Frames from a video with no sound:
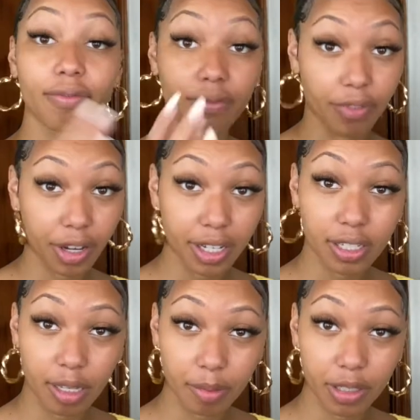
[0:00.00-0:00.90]
very
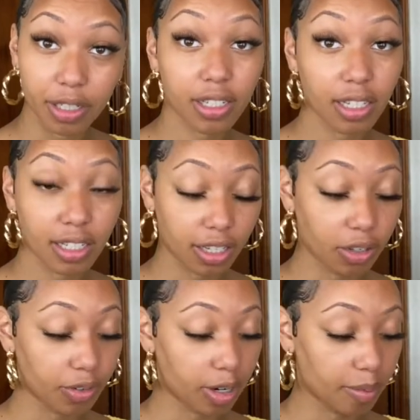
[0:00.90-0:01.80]
similar to the
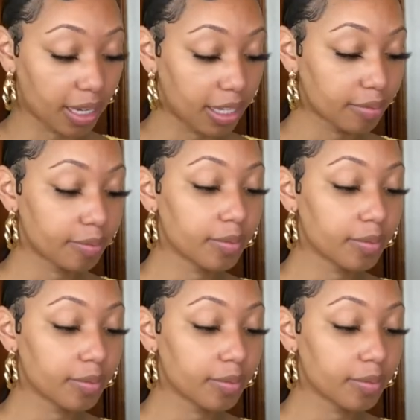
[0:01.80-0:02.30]
Telfar bag